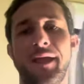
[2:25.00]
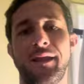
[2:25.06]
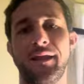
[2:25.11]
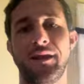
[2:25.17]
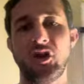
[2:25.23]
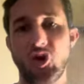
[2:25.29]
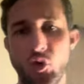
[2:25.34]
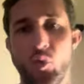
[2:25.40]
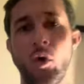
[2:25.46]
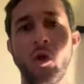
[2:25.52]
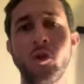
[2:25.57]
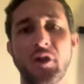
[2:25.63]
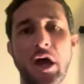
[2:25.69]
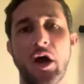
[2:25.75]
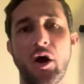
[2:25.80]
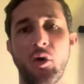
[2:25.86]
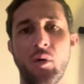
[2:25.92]
you will
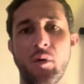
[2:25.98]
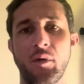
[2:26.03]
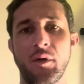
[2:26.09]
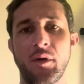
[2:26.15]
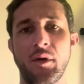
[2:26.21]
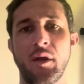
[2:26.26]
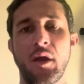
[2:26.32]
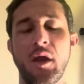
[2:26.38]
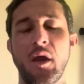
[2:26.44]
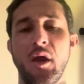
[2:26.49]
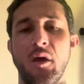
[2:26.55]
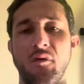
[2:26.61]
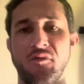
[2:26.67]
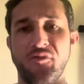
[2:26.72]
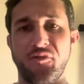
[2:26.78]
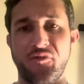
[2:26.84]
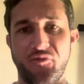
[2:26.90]
know
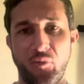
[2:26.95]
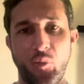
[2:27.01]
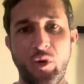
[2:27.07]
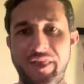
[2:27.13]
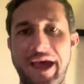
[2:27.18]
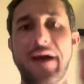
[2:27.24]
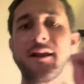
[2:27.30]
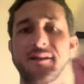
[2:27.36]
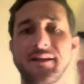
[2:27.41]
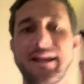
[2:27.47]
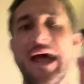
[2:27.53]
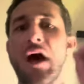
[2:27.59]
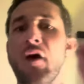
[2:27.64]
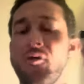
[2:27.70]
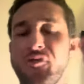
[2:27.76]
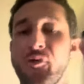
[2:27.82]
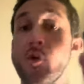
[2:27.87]
without a
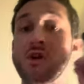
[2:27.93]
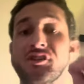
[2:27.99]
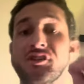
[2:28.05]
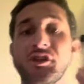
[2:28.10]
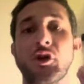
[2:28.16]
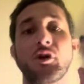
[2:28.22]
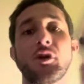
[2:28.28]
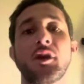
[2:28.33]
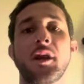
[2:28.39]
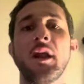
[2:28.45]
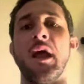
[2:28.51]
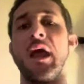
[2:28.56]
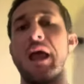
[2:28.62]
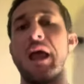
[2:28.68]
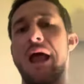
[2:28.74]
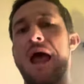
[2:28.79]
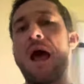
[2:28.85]
doubt for certain.
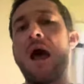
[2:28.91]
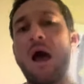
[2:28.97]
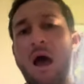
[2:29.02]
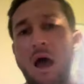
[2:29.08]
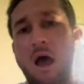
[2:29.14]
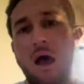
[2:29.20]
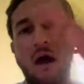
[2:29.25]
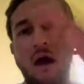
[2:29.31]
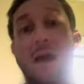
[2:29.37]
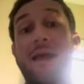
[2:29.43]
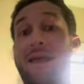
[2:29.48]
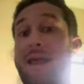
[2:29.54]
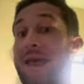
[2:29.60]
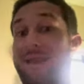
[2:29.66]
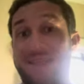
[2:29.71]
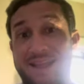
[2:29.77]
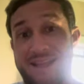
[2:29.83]

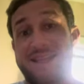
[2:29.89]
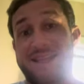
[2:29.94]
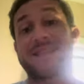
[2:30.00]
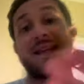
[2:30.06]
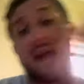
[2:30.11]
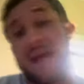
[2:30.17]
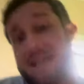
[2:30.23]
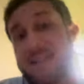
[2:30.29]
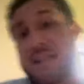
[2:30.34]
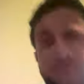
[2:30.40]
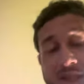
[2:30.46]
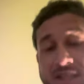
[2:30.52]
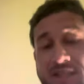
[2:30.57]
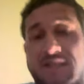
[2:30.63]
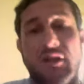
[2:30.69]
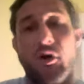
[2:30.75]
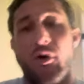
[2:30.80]
And it's an estimate
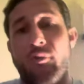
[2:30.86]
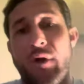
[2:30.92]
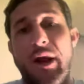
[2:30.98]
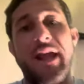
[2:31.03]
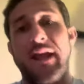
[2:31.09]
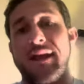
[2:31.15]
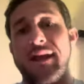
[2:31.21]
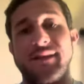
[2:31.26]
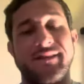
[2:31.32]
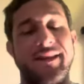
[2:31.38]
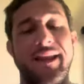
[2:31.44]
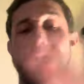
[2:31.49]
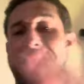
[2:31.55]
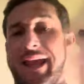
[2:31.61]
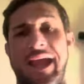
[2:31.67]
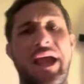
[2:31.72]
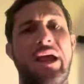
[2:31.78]
still, right? Because
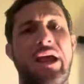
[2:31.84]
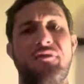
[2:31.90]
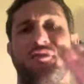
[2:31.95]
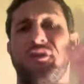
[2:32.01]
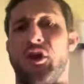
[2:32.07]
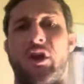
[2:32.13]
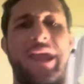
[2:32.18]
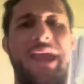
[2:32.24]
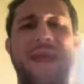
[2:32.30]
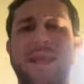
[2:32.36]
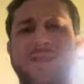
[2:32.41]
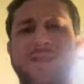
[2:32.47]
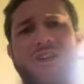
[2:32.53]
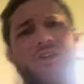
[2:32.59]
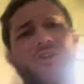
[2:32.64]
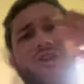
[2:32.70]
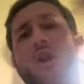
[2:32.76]
if your
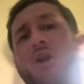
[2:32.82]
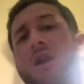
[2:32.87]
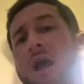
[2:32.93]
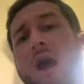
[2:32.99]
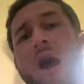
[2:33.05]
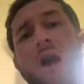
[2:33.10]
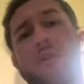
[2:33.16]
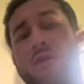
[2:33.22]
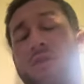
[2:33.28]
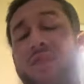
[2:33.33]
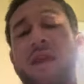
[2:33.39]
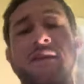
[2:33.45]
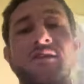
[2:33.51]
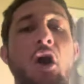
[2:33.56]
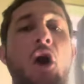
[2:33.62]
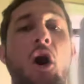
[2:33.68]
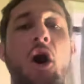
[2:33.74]
kids are turning other
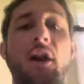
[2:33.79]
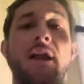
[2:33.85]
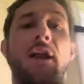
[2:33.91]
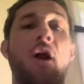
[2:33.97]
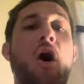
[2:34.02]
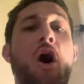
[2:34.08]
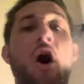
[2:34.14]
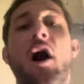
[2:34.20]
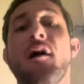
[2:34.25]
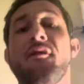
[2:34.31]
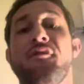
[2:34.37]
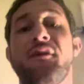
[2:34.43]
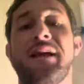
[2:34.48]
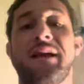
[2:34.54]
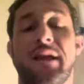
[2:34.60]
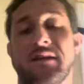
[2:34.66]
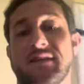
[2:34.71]
things on and off,
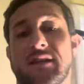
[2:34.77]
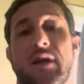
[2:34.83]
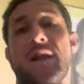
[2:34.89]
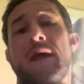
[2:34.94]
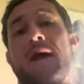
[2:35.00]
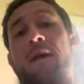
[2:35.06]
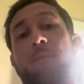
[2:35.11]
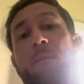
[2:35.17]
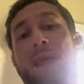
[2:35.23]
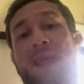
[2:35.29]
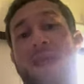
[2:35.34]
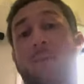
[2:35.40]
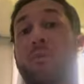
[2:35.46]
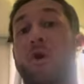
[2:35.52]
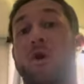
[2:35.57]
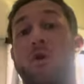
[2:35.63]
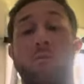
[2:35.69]
it's going to make
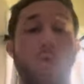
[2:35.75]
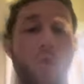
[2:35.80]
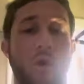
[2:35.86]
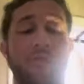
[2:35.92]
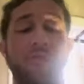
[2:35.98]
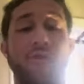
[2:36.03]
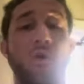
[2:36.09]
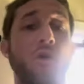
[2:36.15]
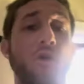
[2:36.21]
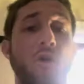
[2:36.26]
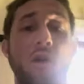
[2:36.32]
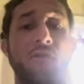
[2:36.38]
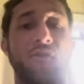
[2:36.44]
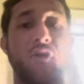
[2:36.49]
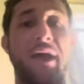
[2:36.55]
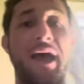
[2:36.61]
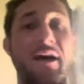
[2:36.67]
it burn more fuel. Or
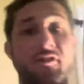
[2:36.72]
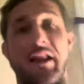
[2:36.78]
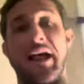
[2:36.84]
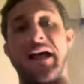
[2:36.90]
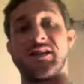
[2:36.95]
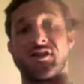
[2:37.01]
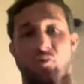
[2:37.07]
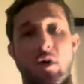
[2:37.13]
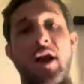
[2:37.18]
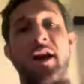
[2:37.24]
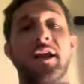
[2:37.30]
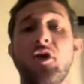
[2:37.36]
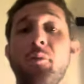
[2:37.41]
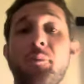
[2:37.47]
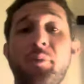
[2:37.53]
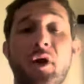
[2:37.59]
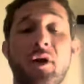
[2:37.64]
if you have less running,
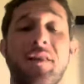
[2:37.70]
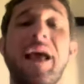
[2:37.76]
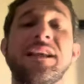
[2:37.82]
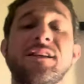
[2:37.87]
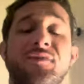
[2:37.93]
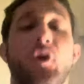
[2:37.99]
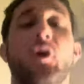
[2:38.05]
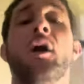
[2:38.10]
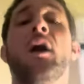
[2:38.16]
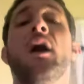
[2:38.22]
you'll burn less fuel.